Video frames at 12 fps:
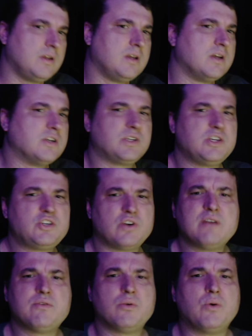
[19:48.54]
So they
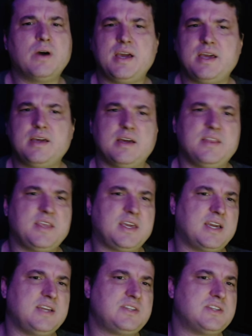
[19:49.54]
drive away, and then
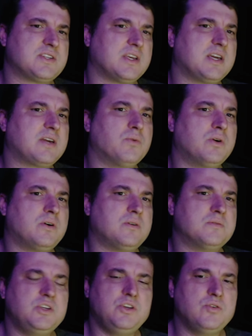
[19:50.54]
Case is like, well,
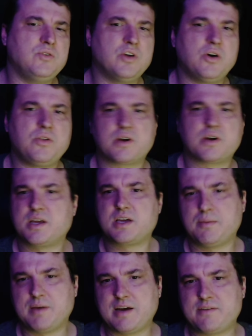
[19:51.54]
they're going to
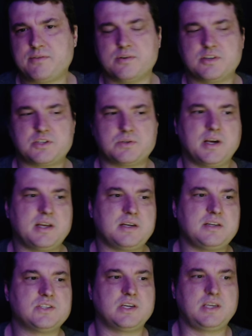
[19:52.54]
come after us, right? And
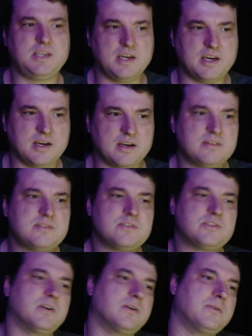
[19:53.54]
he's like, yeah.
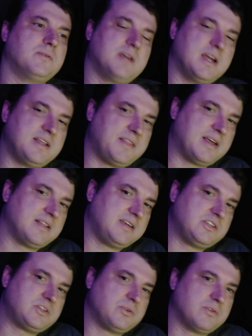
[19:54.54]
So, and then that
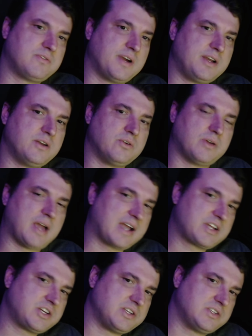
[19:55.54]
leads to a final
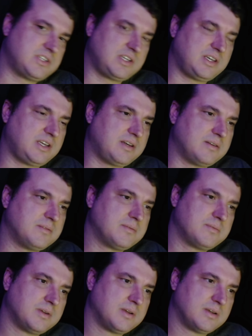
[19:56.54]
action scene
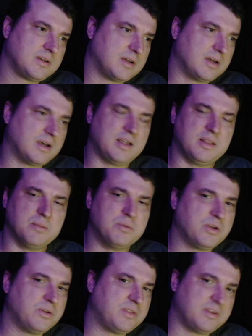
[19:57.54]
in the
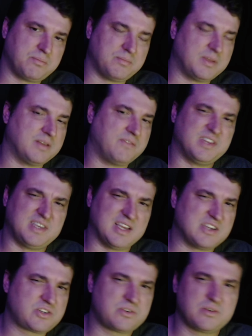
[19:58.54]
middle of the
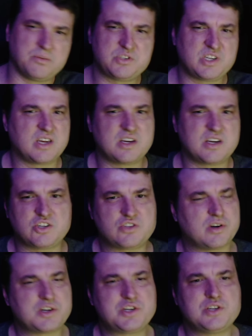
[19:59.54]
desert, almost like a
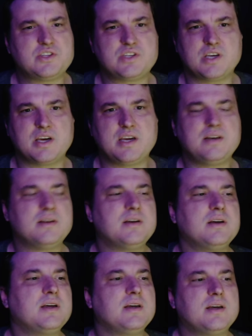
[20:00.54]
construction site.
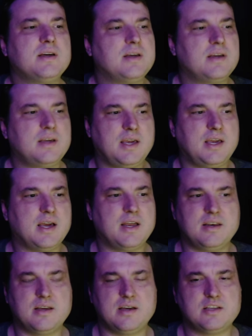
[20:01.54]

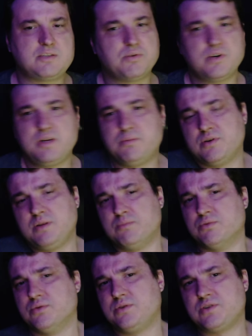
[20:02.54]
And it's pretty
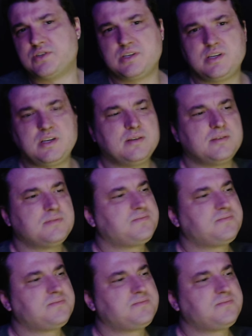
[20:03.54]
brutal scene.